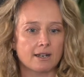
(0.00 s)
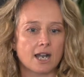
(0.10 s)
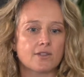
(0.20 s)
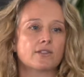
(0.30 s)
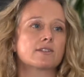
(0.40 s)

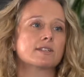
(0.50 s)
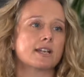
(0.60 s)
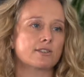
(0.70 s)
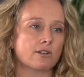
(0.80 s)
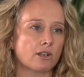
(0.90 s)
I think the
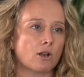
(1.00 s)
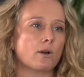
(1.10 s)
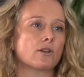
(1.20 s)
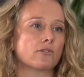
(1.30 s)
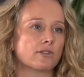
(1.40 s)
days that are low
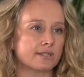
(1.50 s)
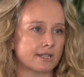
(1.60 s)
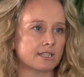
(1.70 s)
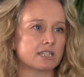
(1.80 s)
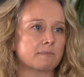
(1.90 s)
are not the
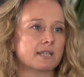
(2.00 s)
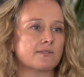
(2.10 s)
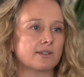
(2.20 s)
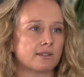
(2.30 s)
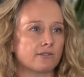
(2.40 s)
days to be
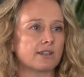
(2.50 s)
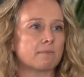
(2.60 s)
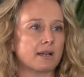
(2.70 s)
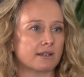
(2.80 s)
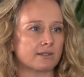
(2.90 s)
giving the feedback